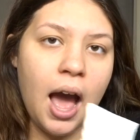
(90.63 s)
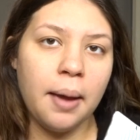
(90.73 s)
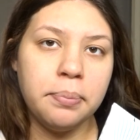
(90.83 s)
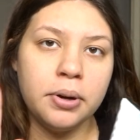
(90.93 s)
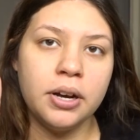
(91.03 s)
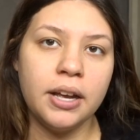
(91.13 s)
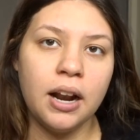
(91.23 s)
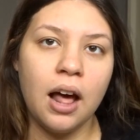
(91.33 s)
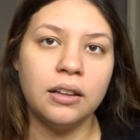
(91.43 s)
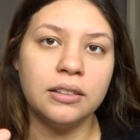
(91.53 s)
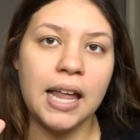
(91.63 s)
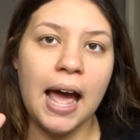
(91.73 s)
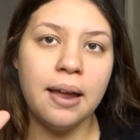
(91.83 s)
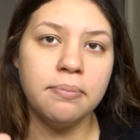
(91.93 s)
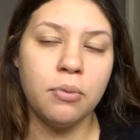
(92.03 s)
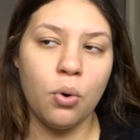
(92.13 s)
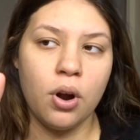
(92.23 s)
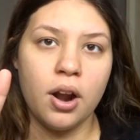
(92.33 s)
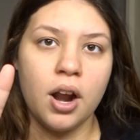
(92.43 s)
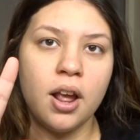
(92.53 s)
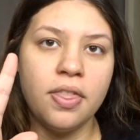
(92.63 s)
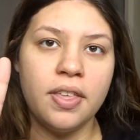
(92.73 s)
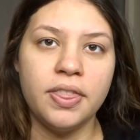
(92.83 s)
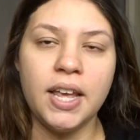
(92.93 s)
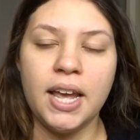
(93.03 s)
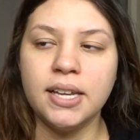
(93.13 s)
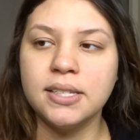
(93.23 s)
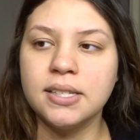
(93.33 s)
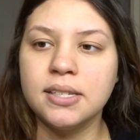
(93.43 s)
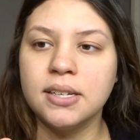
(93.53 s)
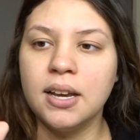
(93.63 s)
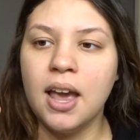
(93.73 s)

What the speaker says: I put a lot more than this